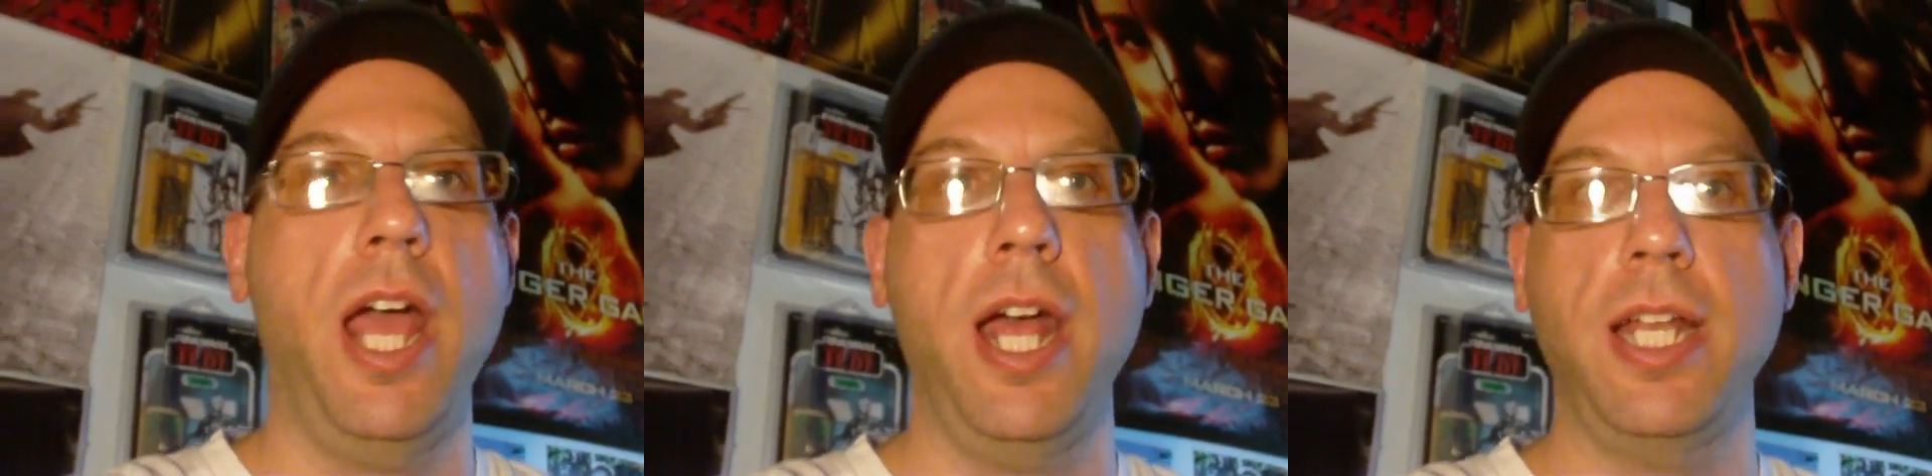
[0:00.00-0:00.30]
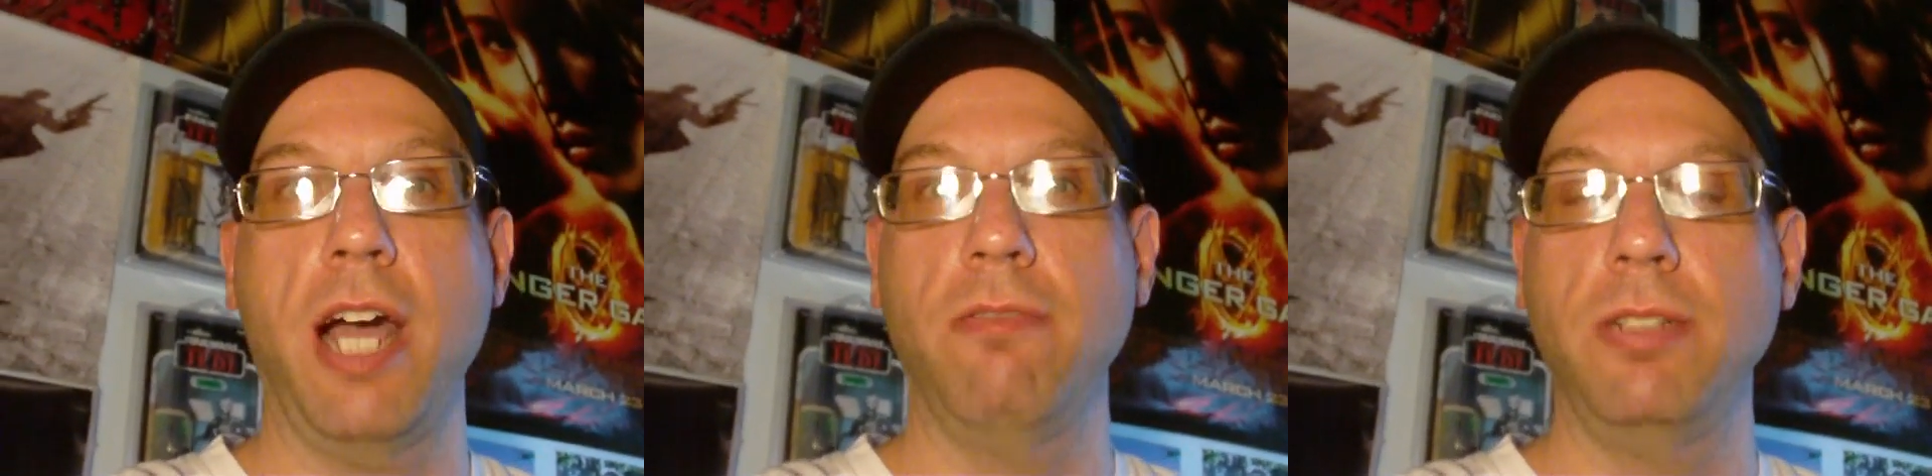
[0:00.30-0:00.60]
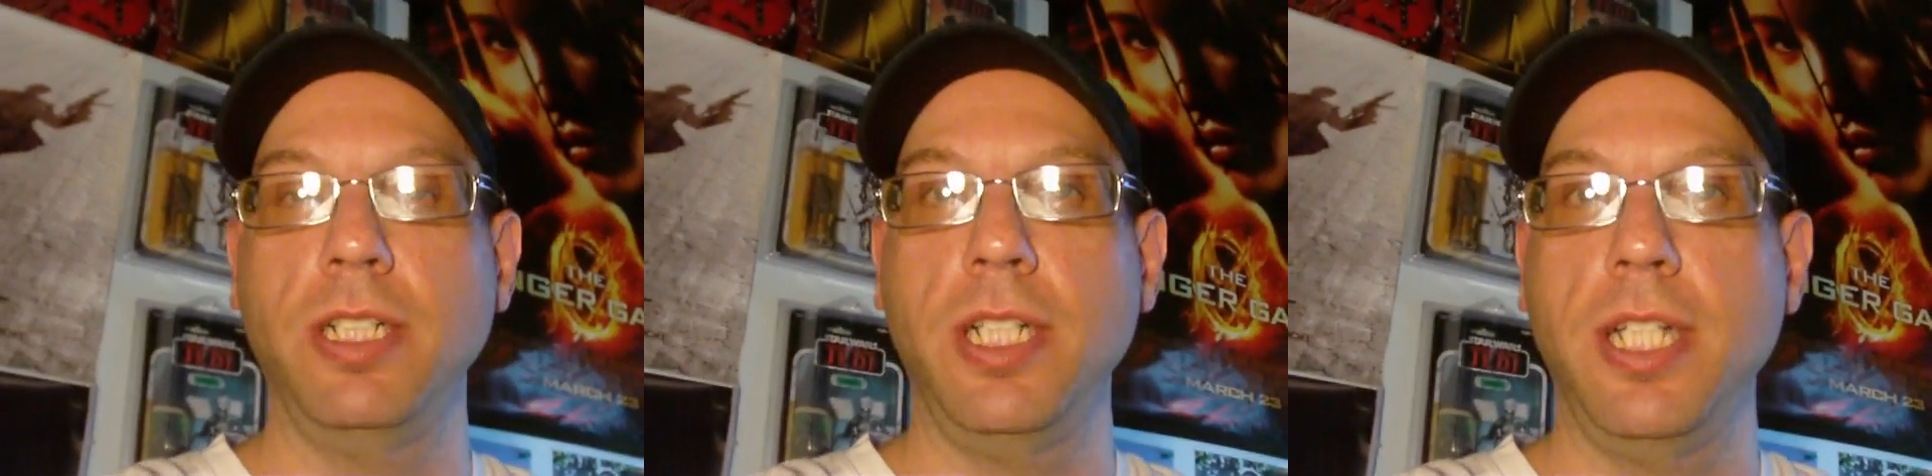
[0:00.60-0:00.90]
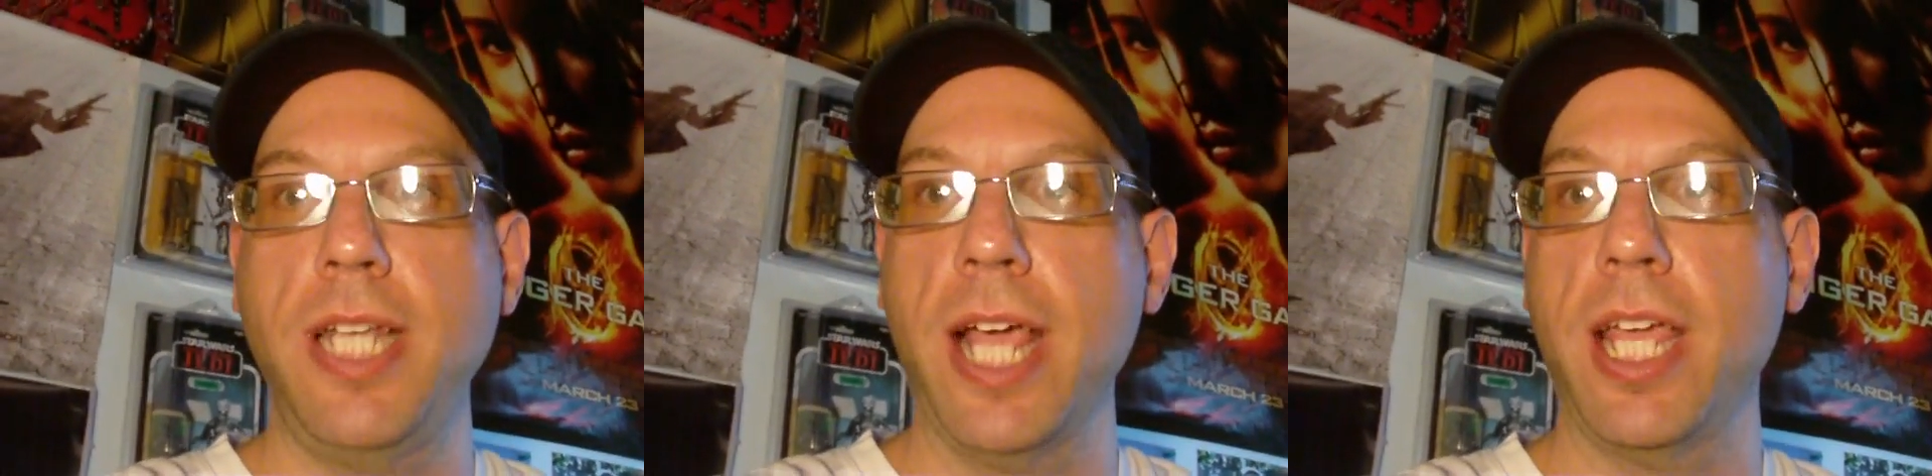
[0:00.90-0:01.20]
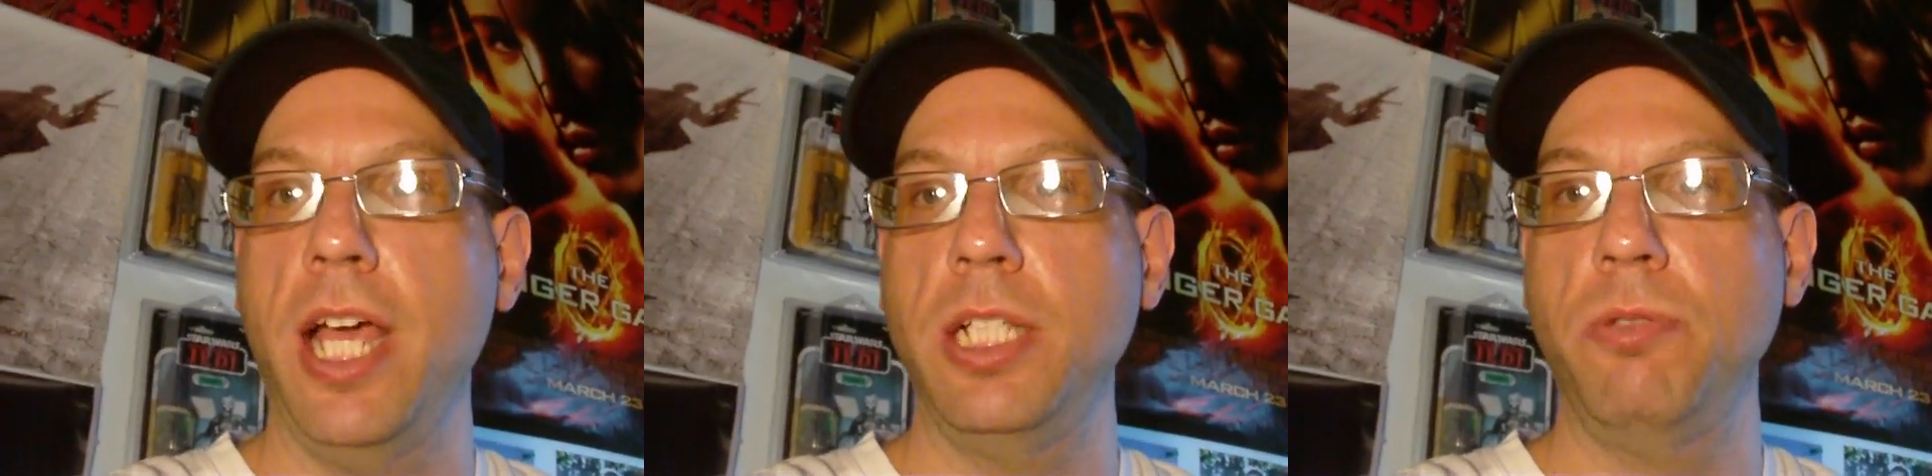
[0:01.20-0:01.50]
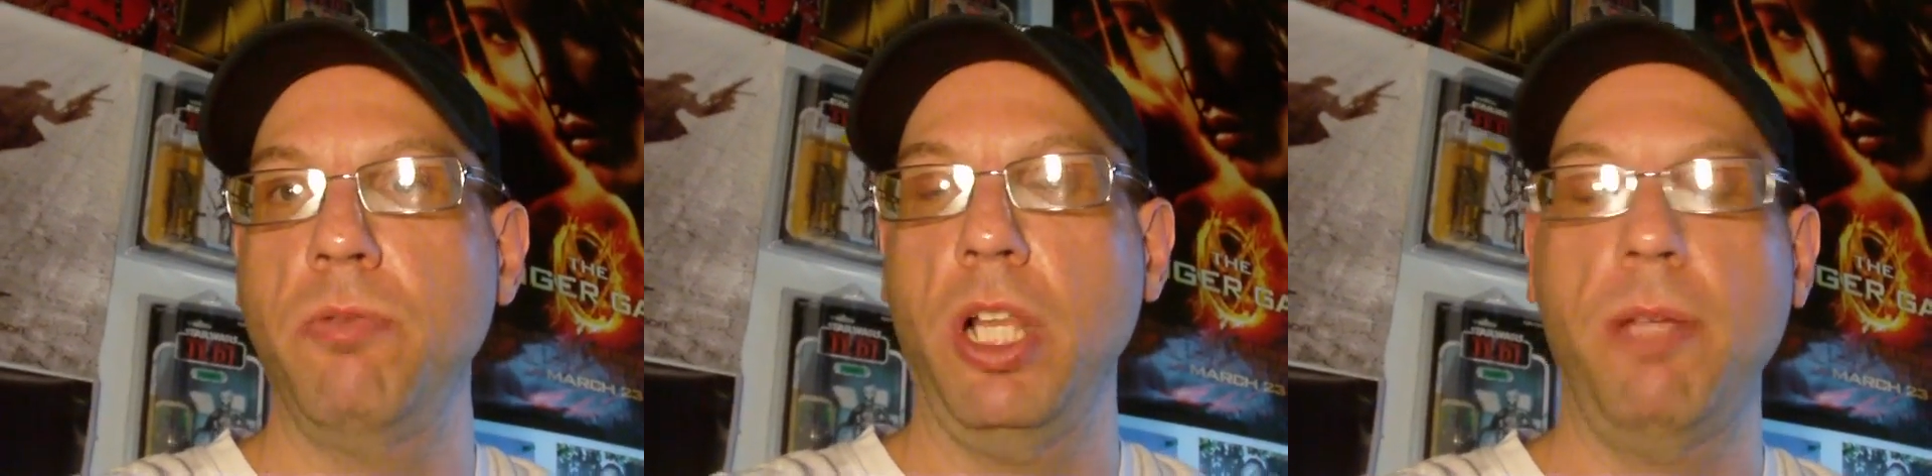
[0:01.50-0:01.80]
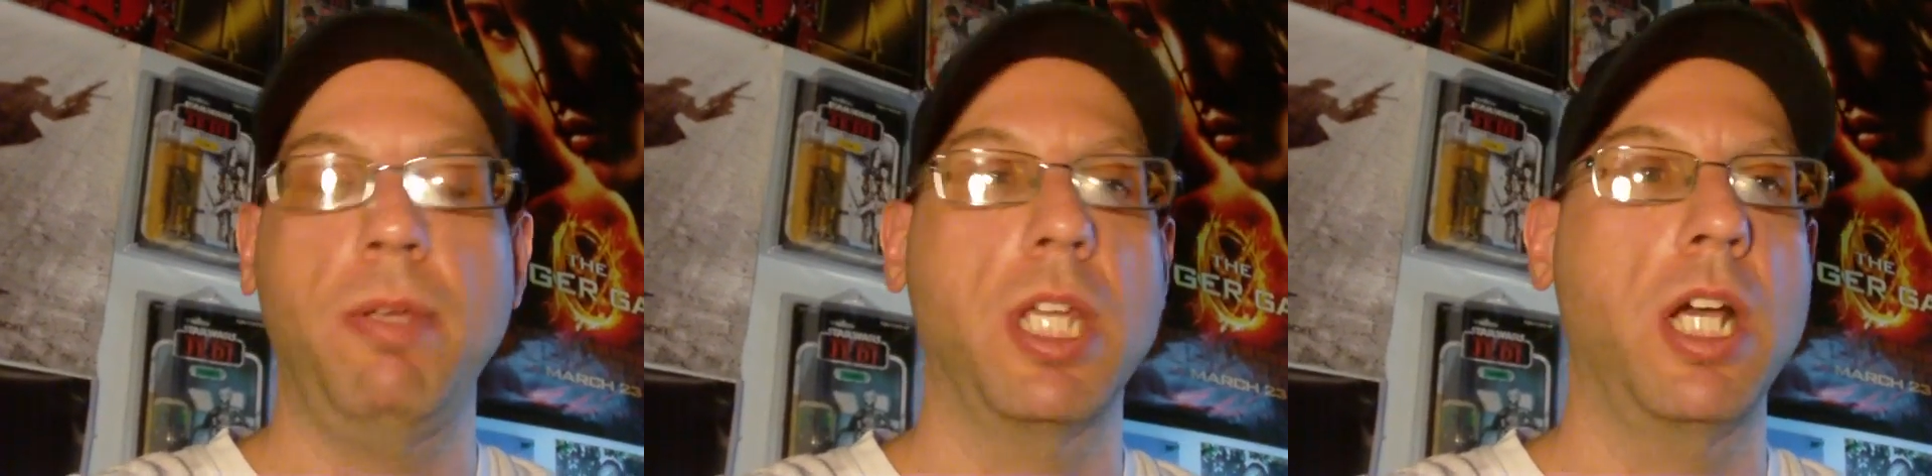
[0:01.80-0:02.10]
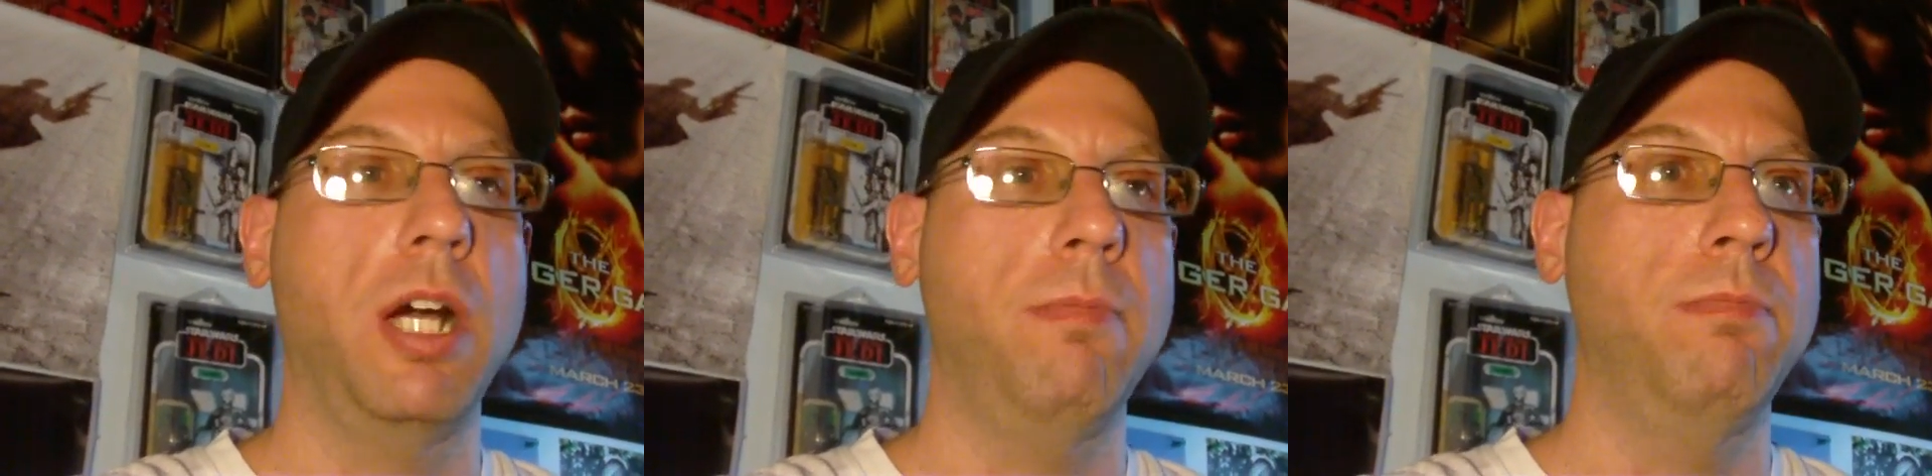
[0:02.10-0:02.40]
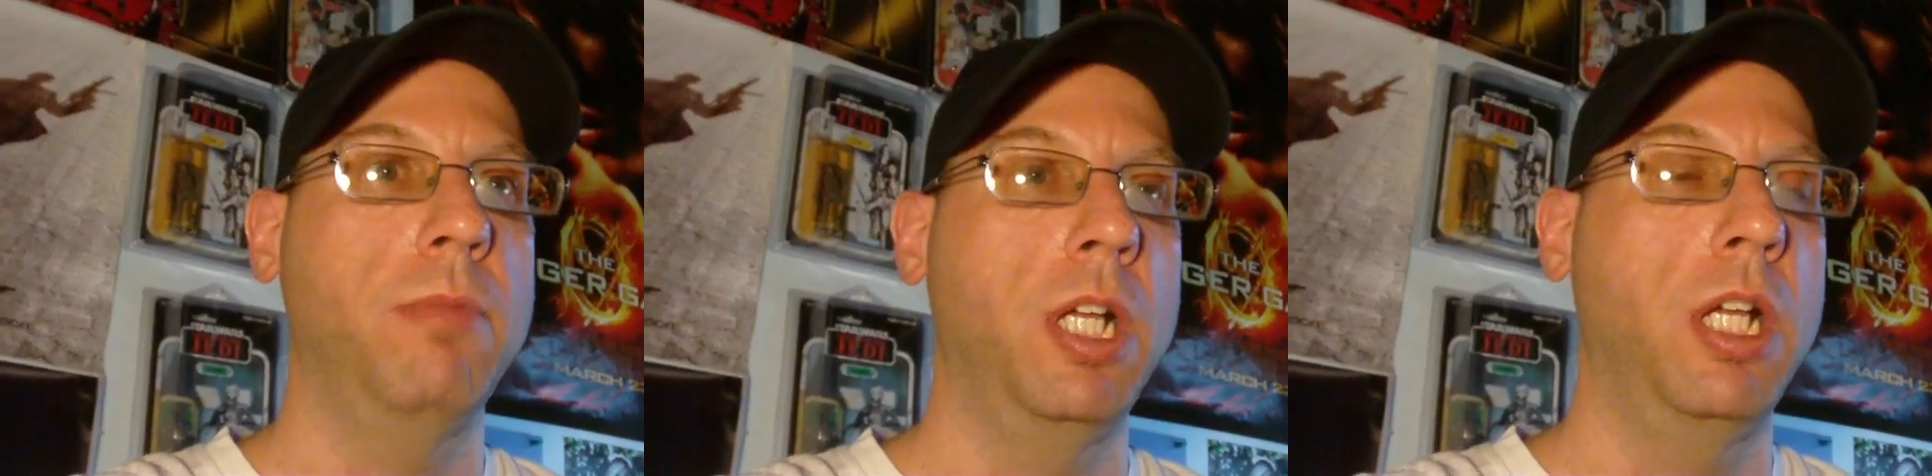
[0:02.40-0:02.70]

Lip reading: and now NECA has really become